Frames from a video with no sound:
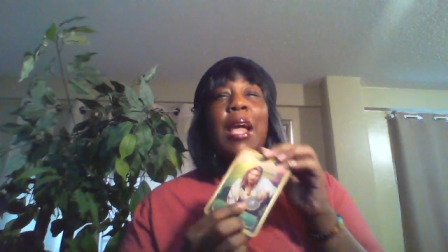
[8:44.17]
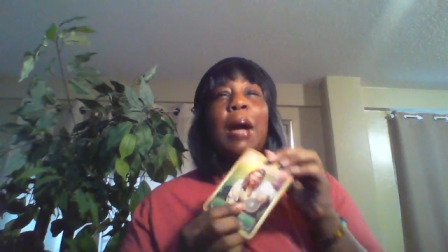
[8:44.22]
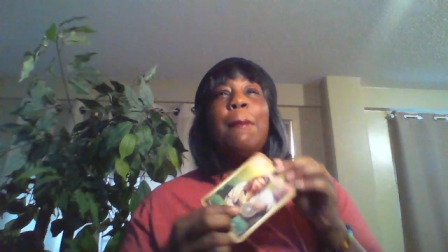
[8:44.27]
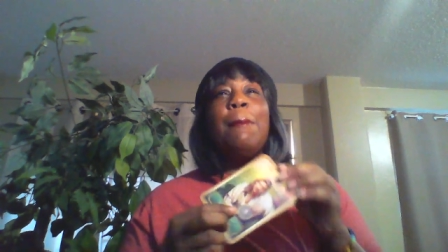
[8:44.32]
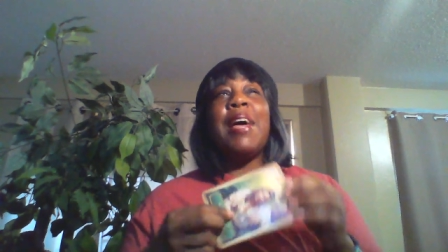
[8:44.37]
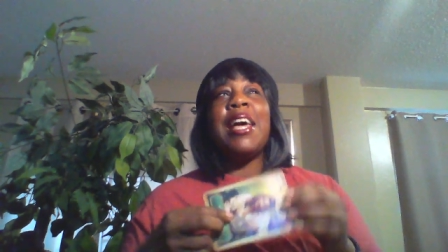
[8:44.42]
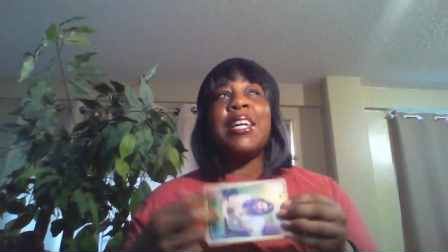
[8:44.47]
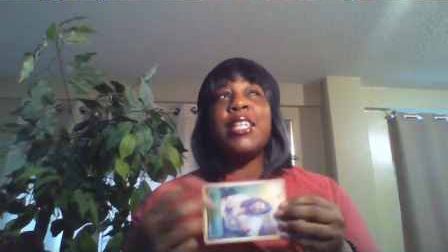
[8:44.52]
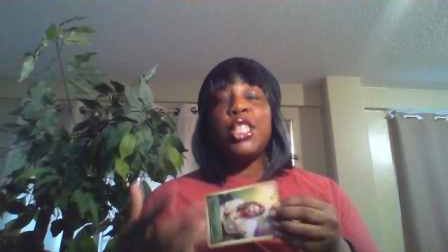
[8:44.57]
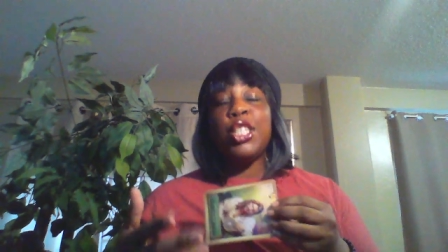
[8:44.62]

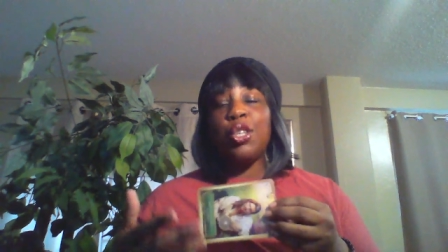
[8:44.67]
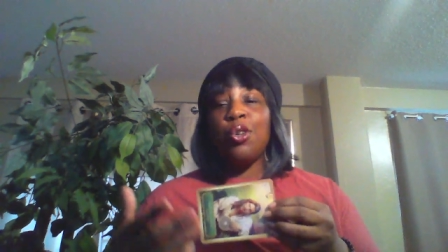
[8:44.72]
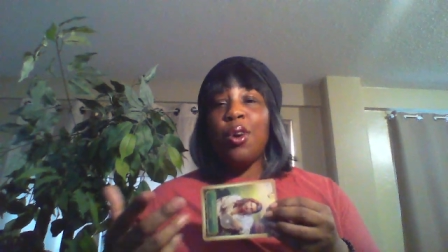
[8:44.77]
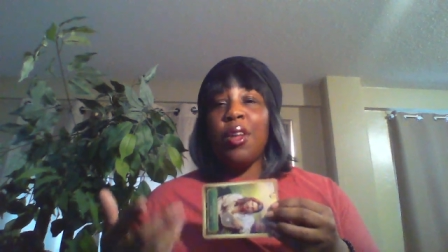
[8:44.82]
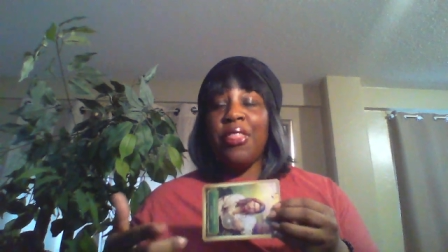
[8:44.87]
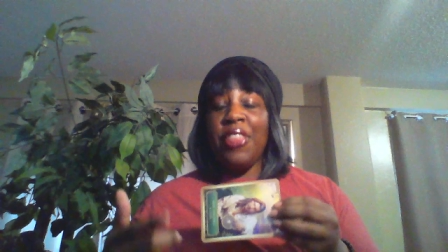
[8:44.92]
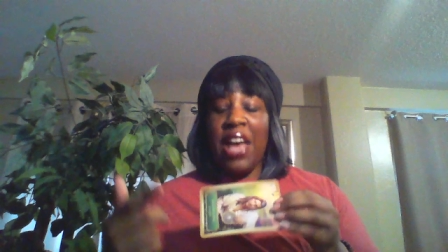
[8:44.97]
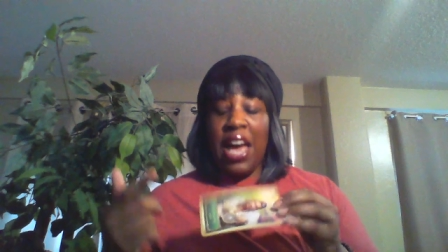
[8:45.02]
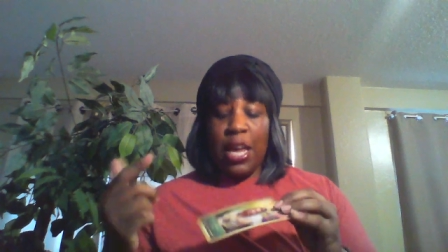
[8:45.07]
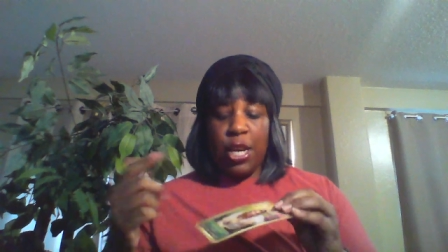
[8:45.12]
Make
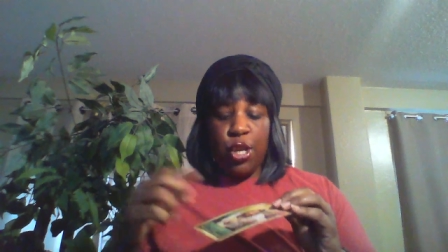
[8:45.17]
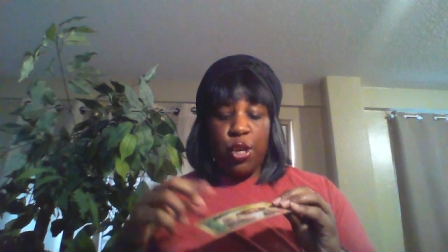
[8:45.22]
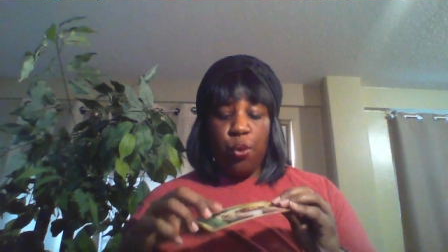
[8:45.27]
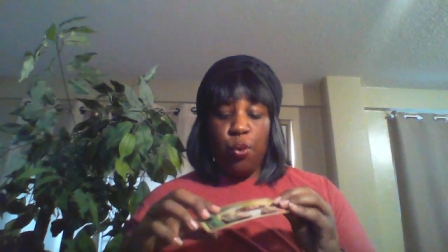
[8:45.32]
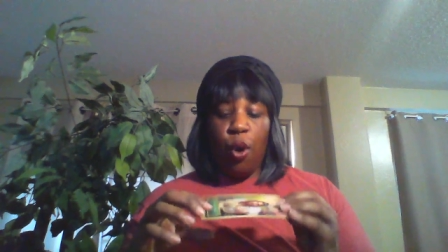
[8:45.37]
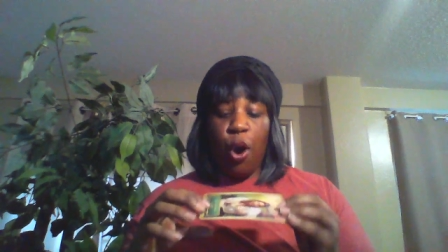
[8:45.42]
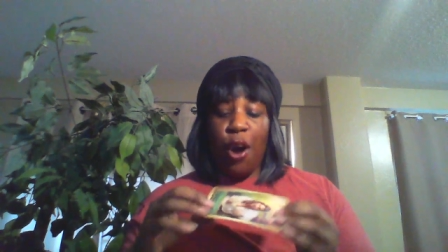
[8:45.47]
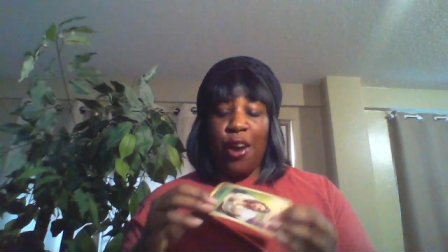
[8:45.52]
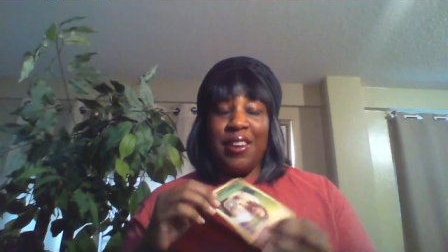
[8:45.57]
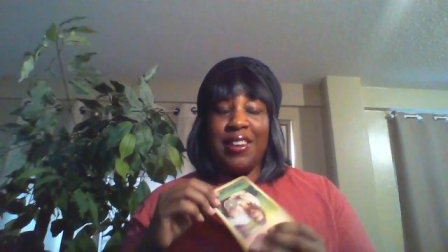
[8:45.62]
sure that
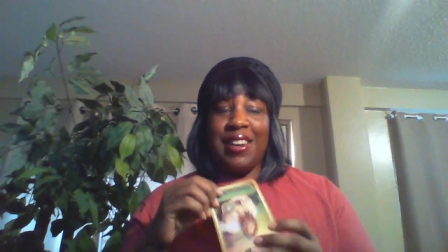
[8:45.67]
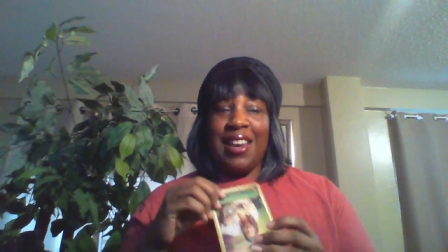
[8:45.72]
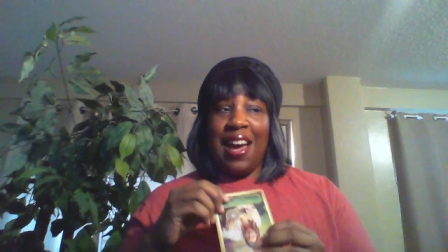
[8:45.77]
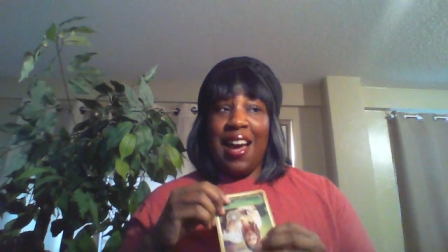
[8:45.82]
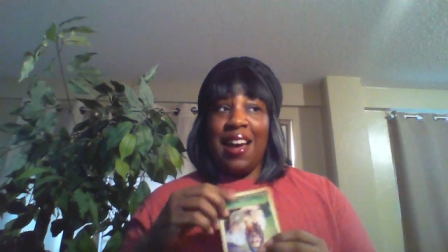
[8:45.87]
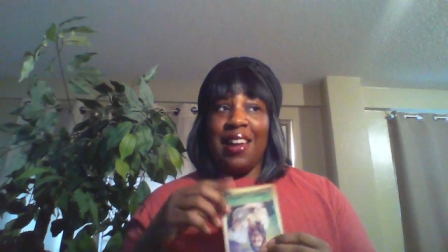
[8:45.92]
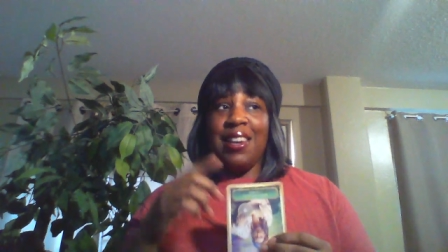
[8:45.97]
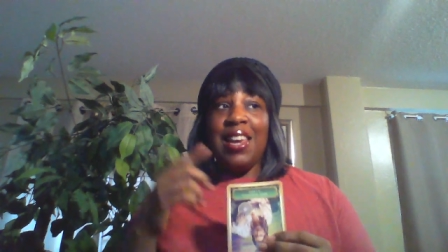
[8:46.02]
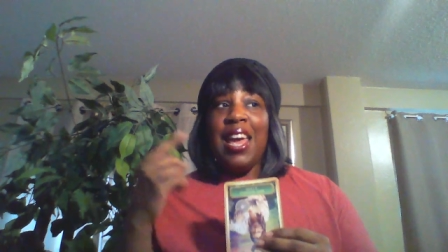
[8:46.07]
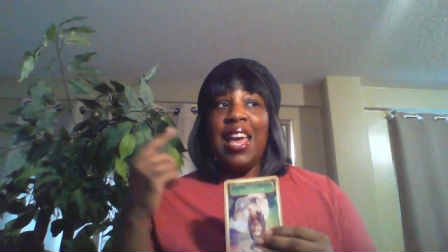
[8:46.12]
you are
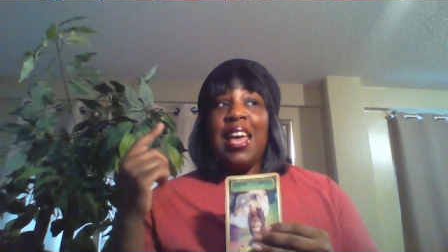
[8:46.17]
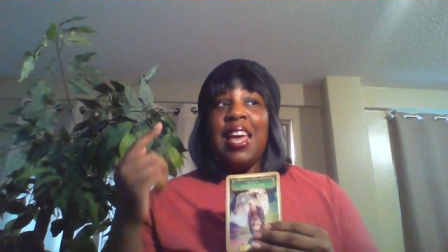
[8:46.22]
not